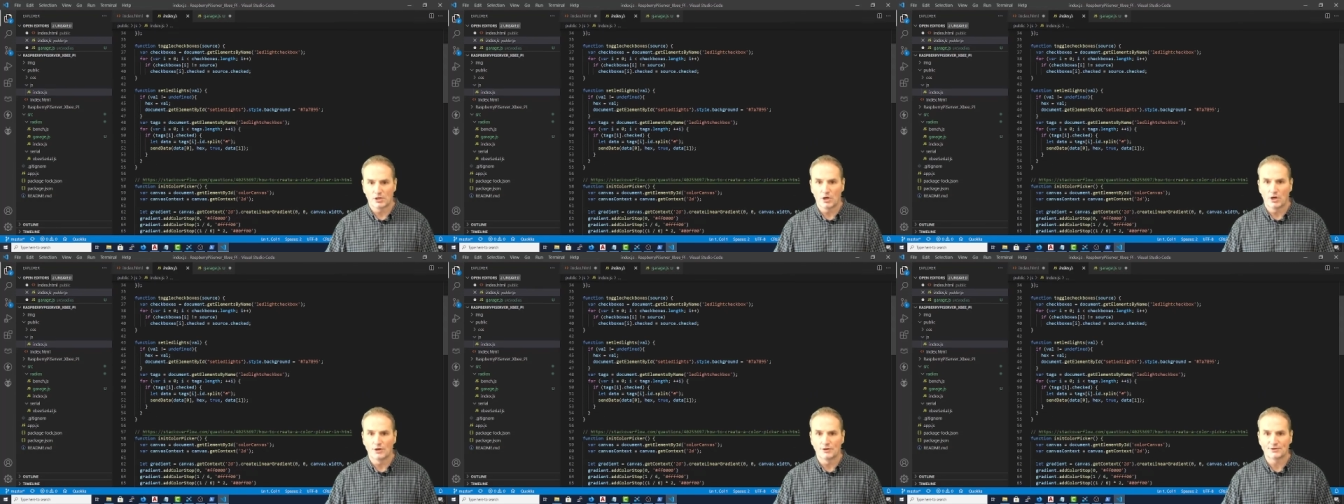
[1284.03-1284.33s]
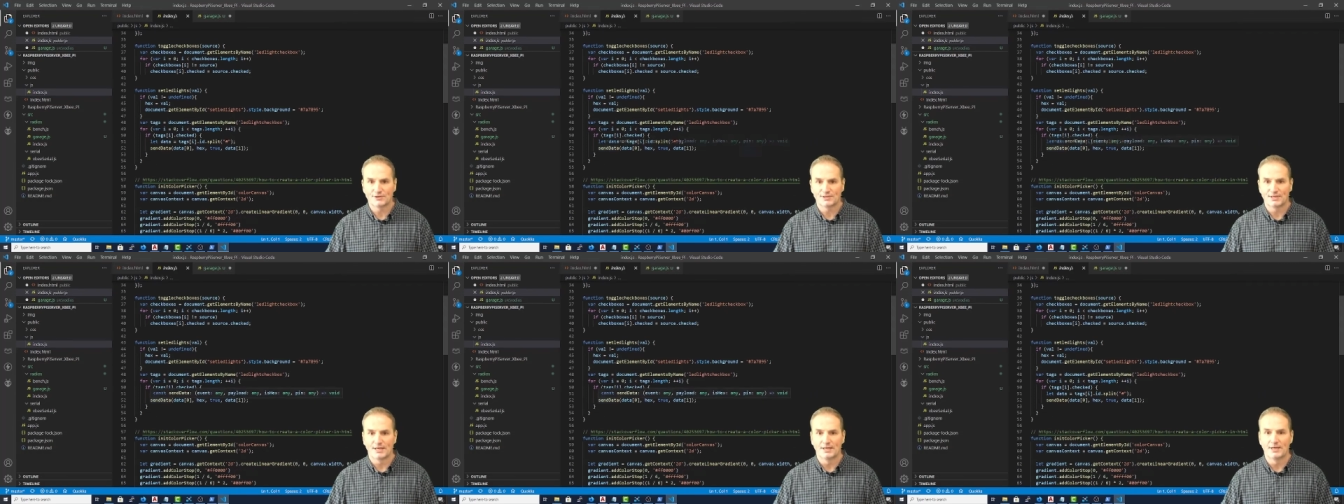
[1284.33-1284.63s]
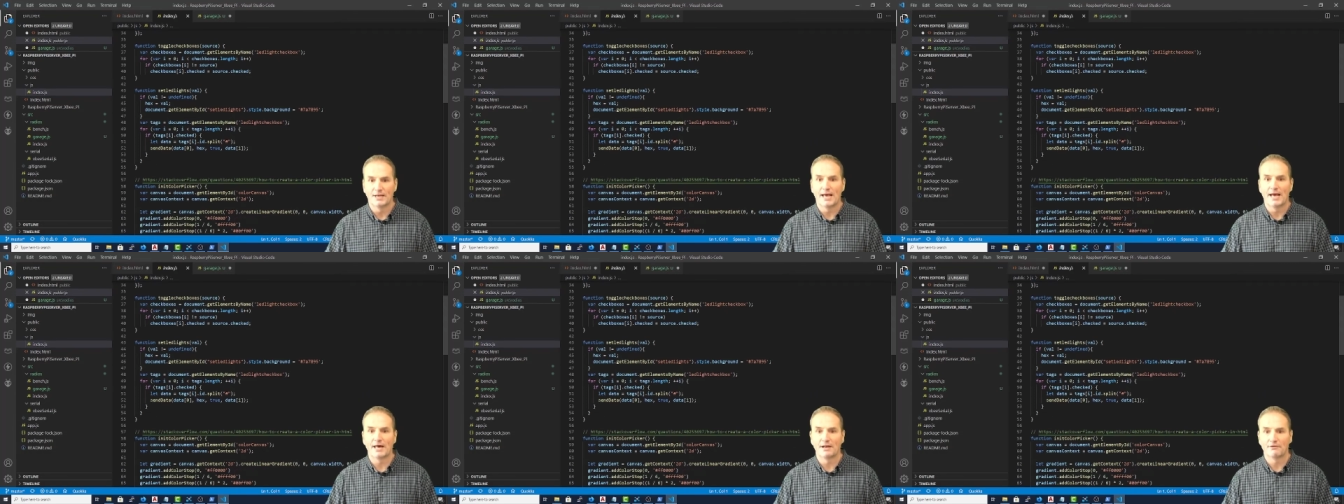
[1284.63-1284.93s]
call
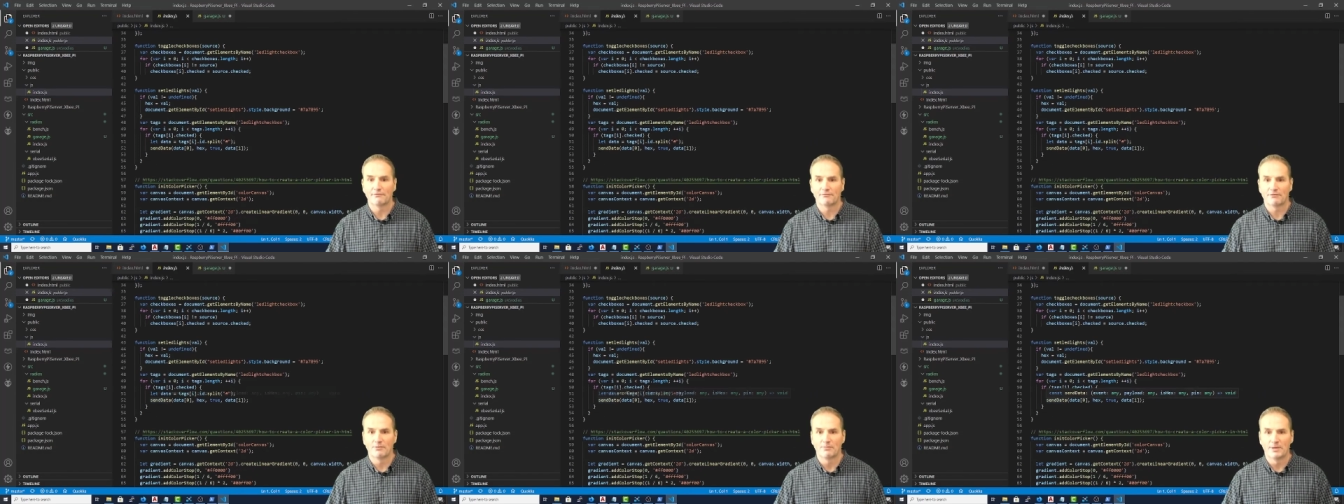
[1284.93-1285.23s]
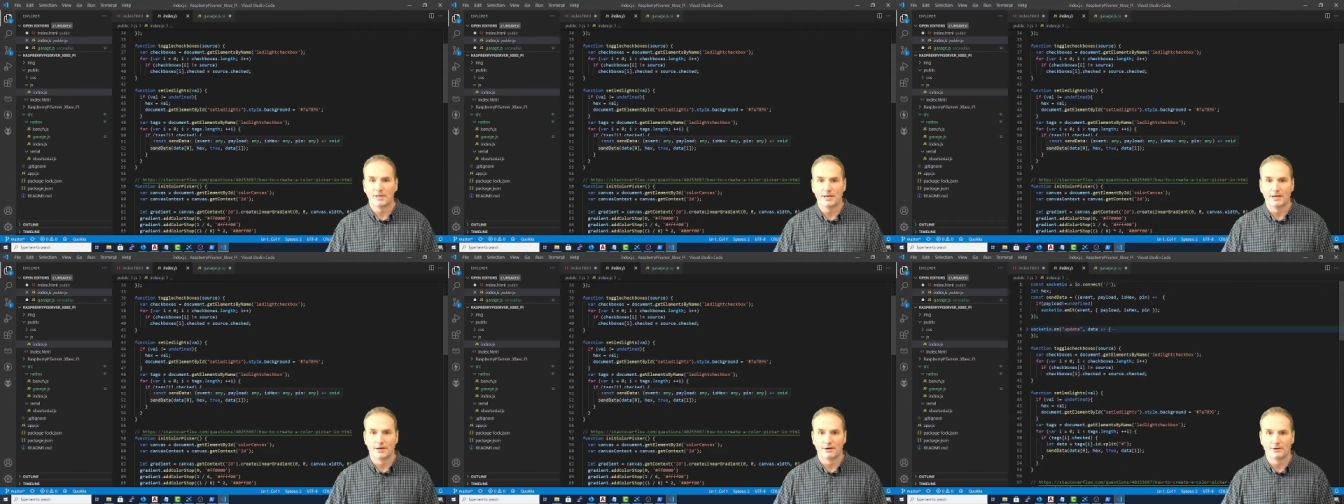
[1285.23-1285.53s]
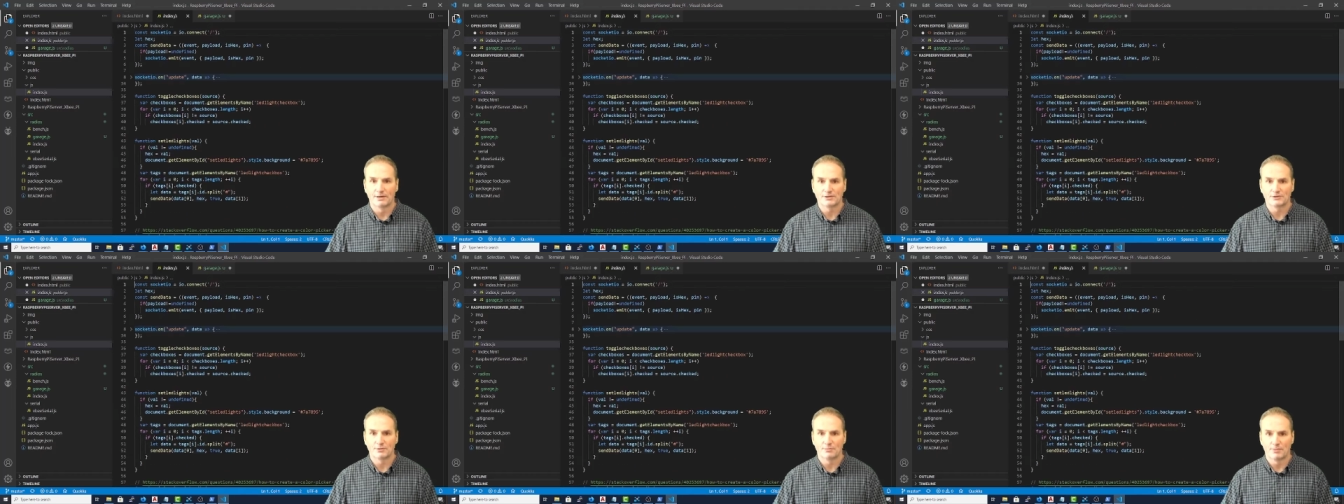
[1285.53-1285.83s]
send data from
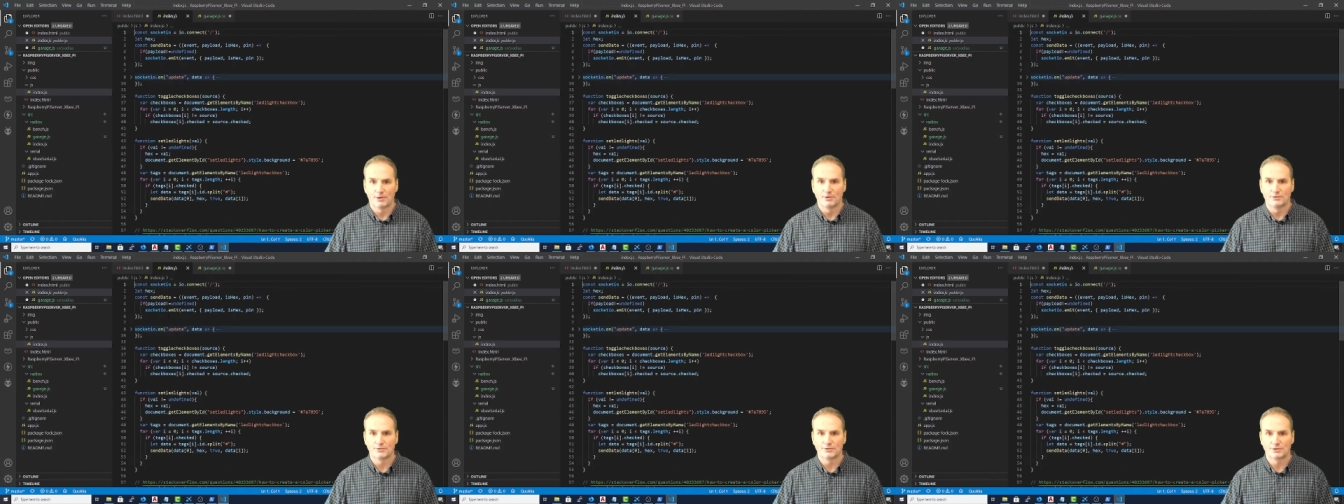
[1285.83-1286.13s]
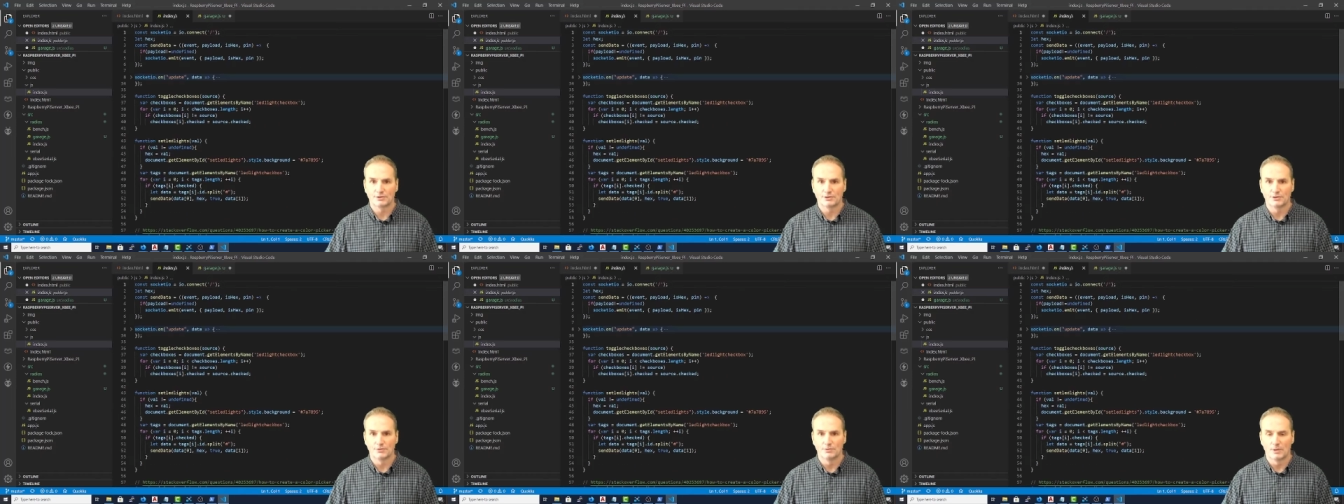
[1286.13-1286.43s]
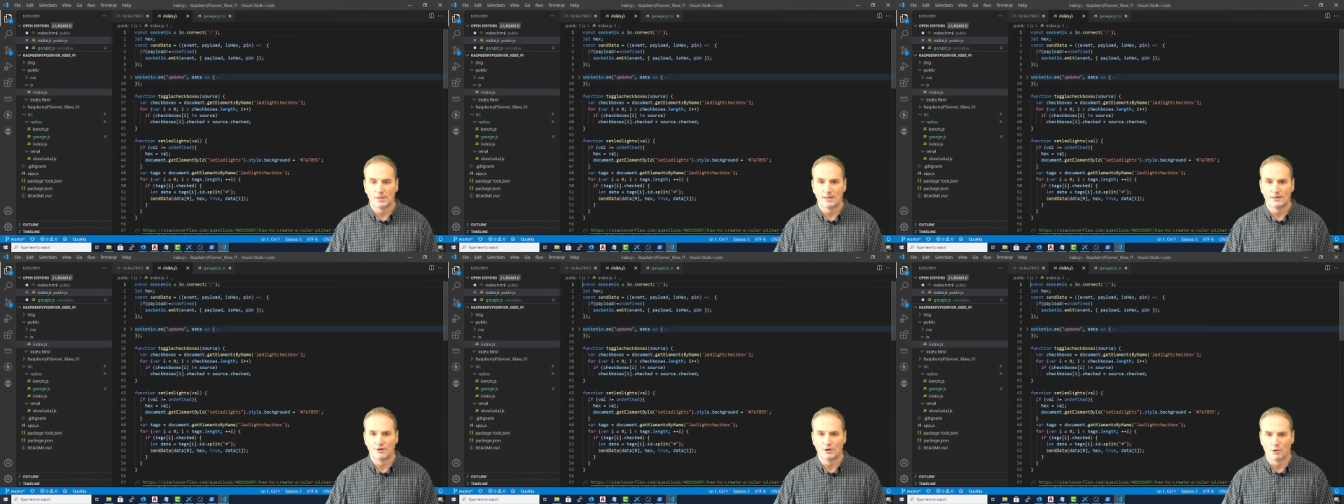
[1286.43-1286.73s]
here, as opposed to
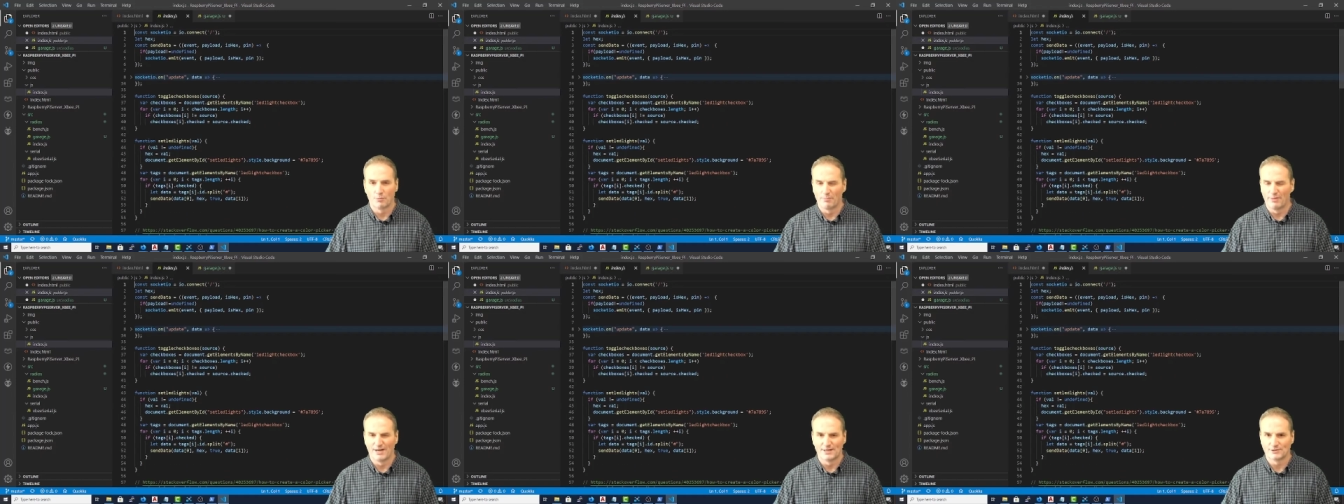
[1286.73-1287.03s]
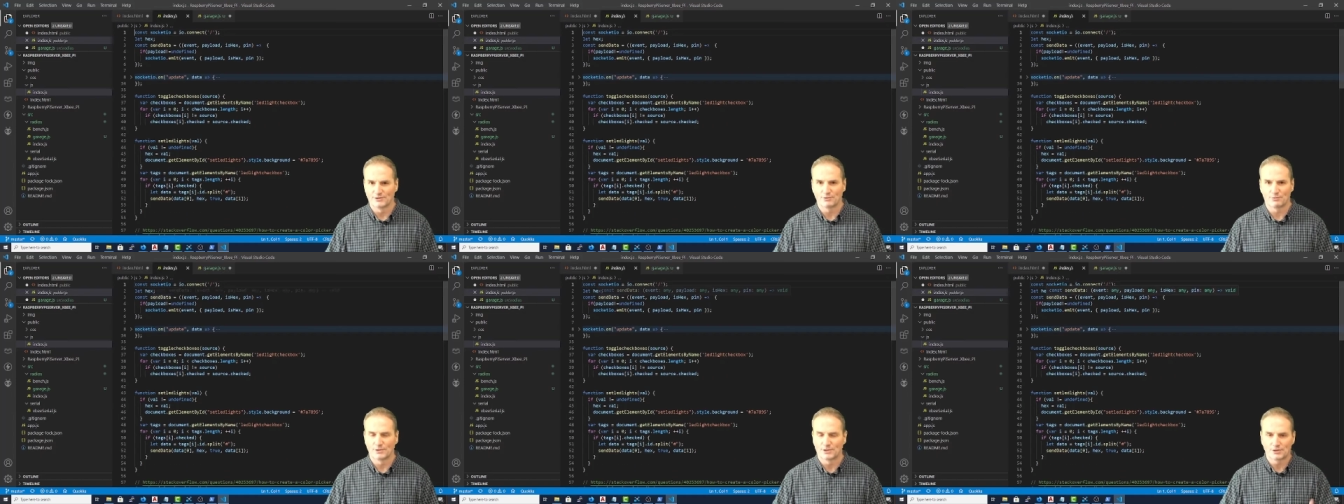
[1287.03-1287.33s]
your buttons.